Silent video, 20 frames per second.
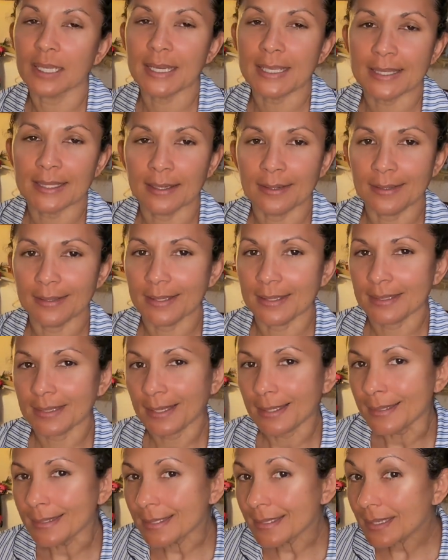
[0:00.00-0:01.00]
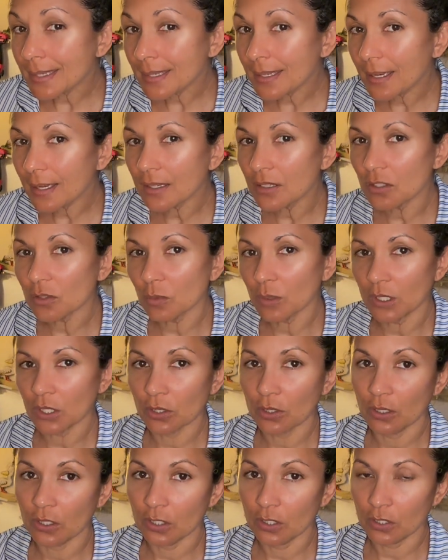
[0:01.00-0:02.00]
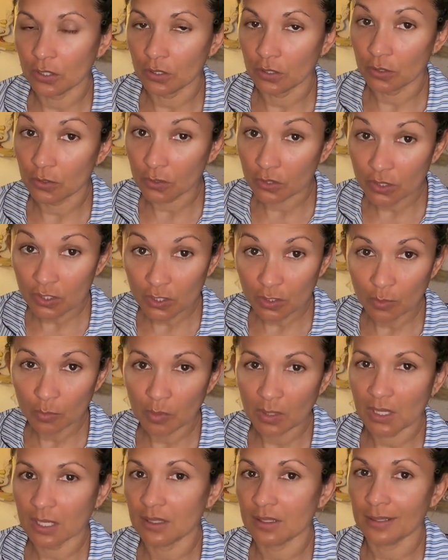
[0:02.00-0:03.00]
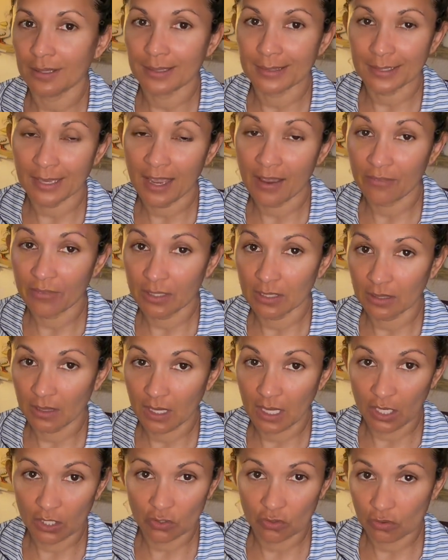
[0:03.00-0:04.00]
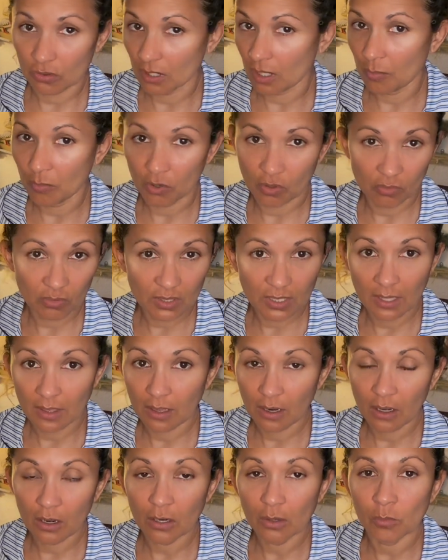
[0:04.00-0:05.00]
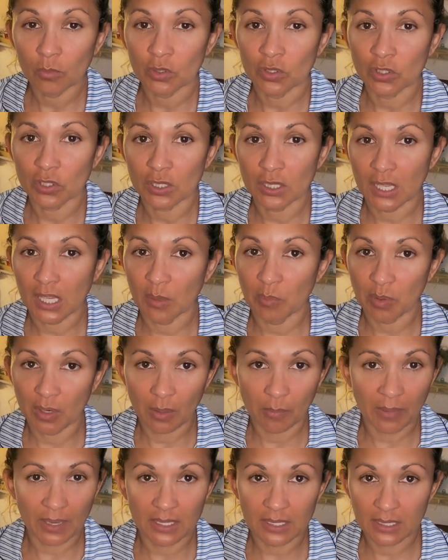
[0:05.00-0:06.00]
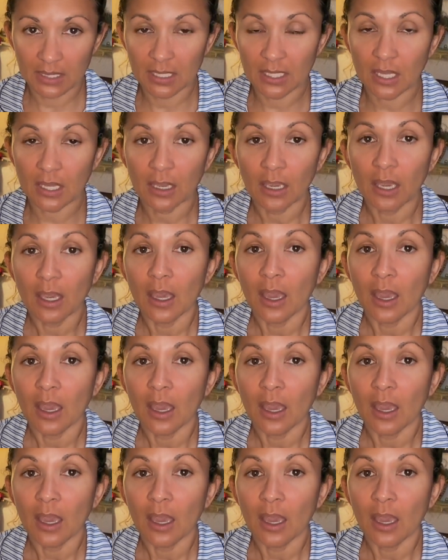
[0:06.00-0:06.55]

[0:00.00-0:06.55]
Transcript: it's not as sudsy as what you're used to because it doesn't have any of the extra chemicals in there. We're just keeping it basic.